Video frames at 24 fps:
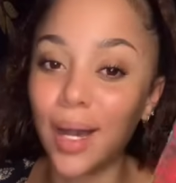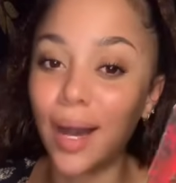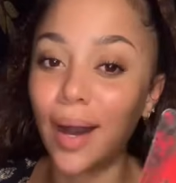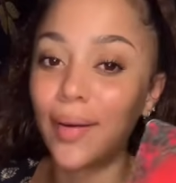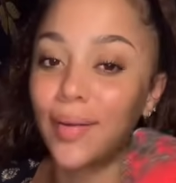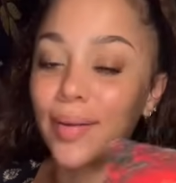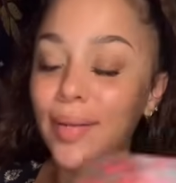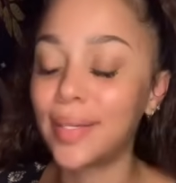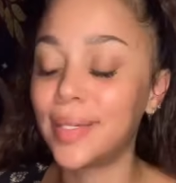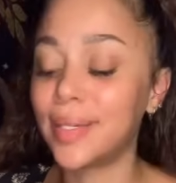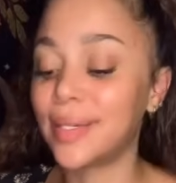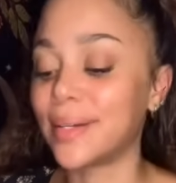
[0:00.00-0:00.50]
out
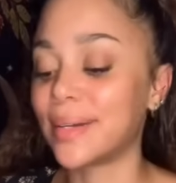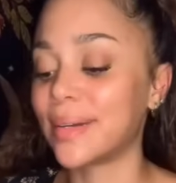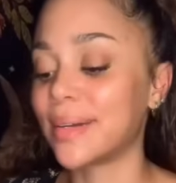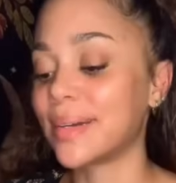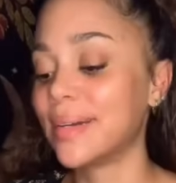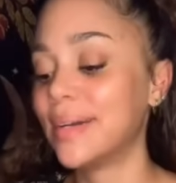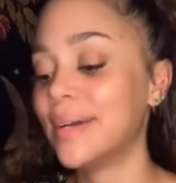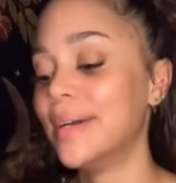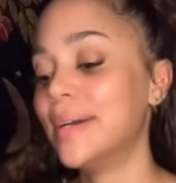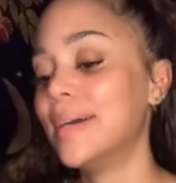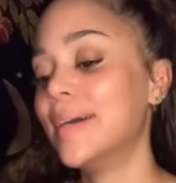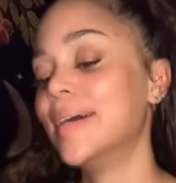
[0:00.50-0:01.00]
of here.
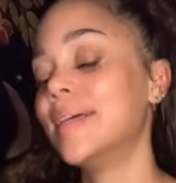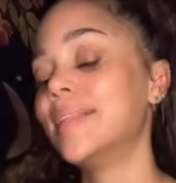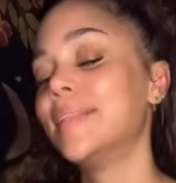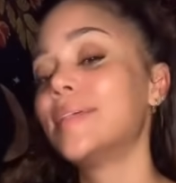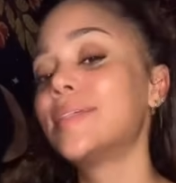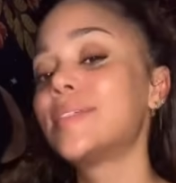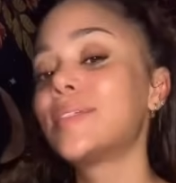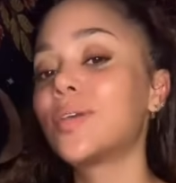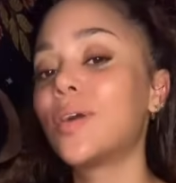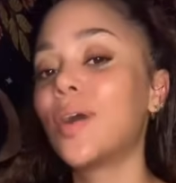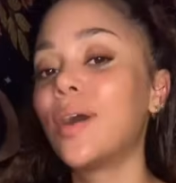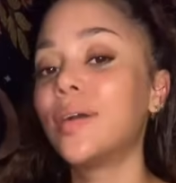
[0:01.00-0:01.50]

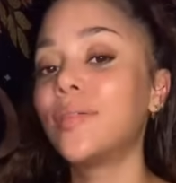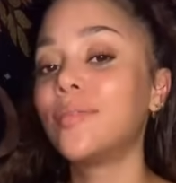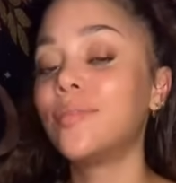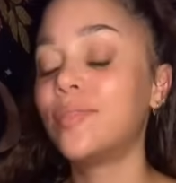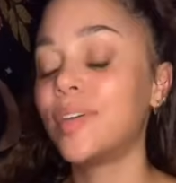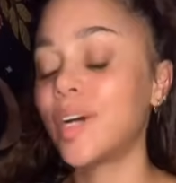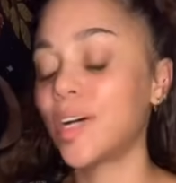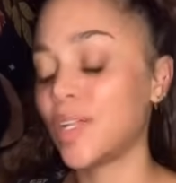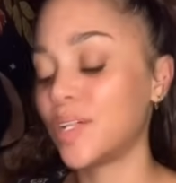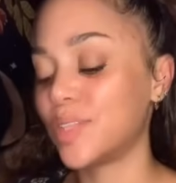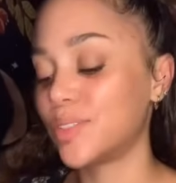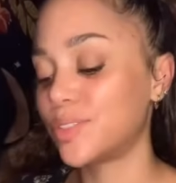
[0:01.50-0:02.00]
This card
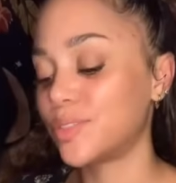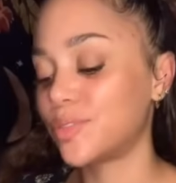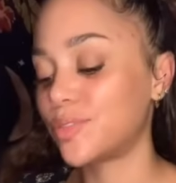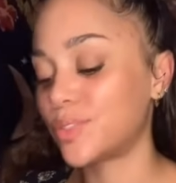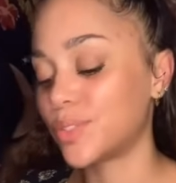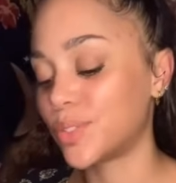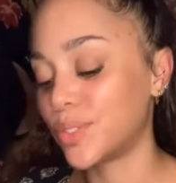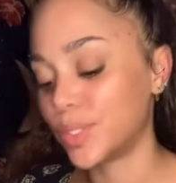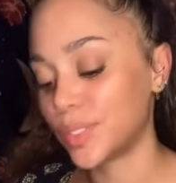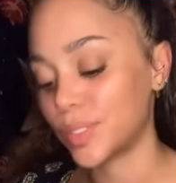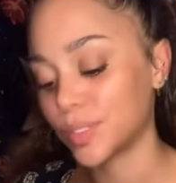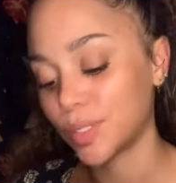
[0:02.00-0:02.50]
fell on the
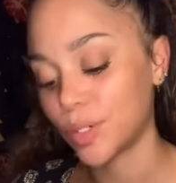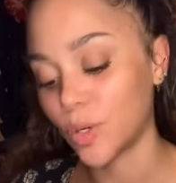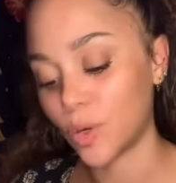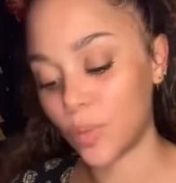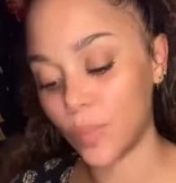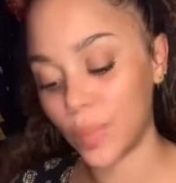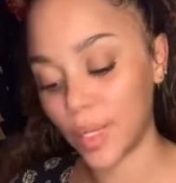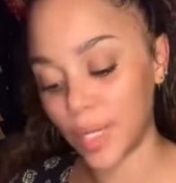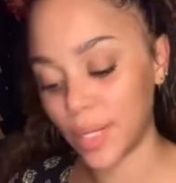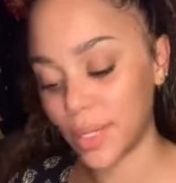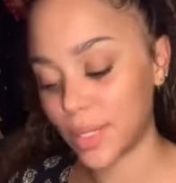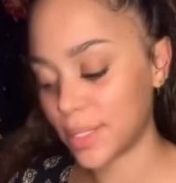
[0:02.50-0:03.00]
floor.
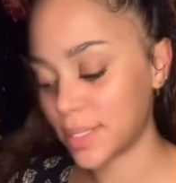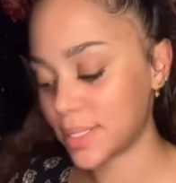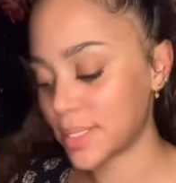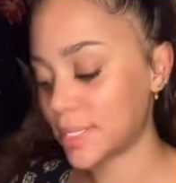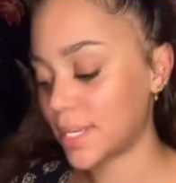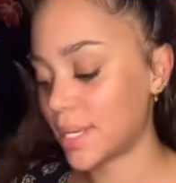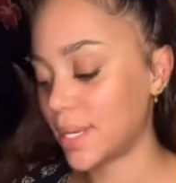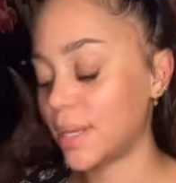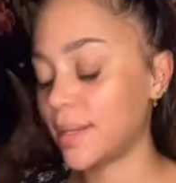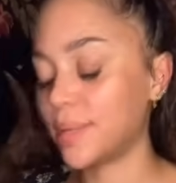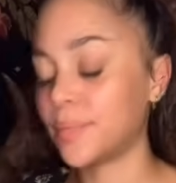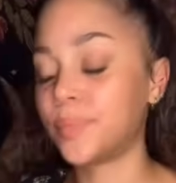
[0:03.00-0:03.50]
Goatman on its
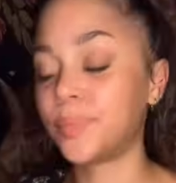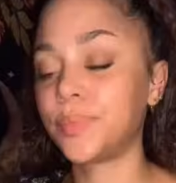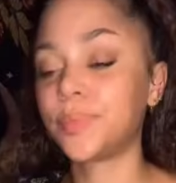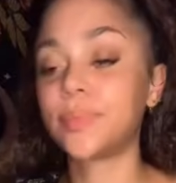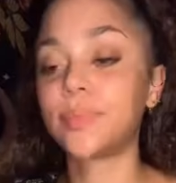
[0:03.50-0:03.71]
head.